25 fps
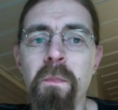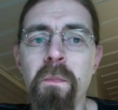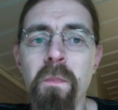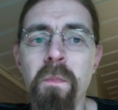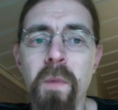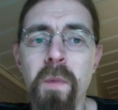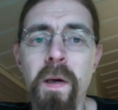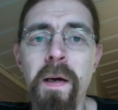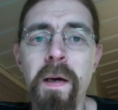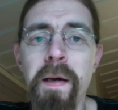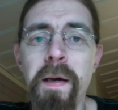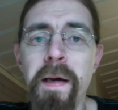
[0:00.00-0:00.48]

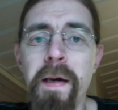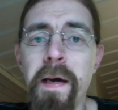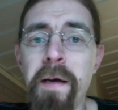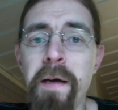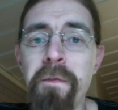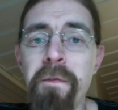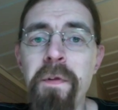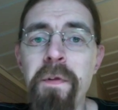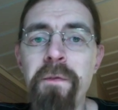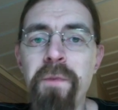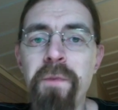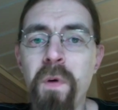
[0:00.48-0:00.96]

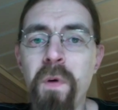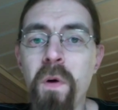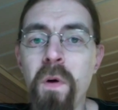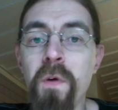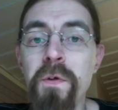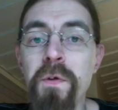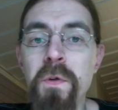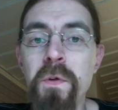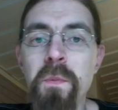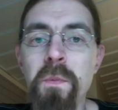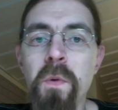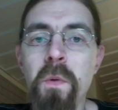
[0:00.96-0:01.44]
have the
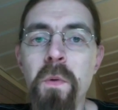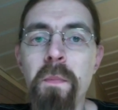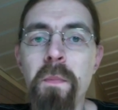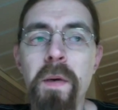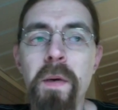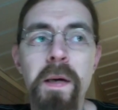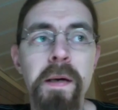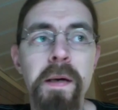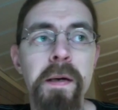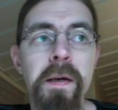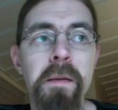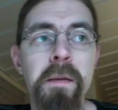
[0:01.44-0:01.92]
volume
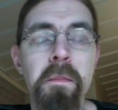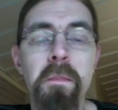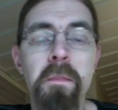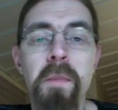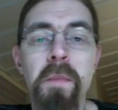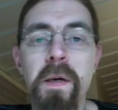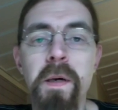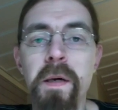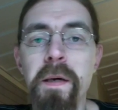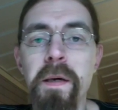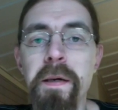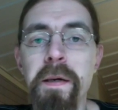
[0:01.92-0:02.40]
on
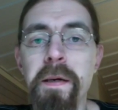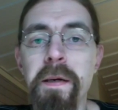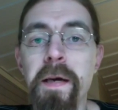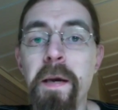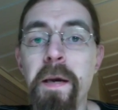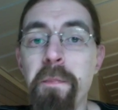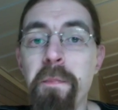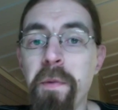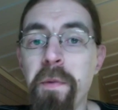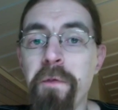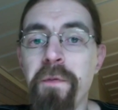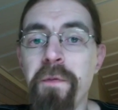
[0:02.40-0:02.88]
my
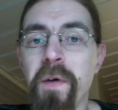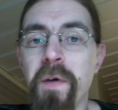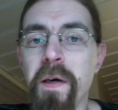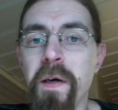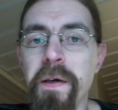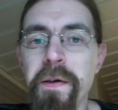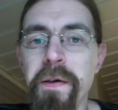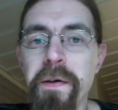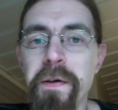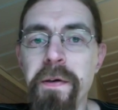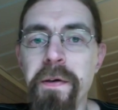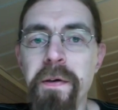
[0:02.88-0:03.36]

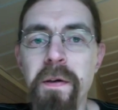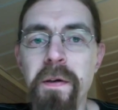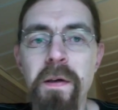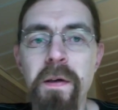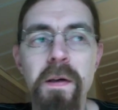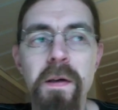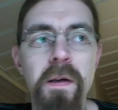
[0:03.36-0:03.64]
amplifier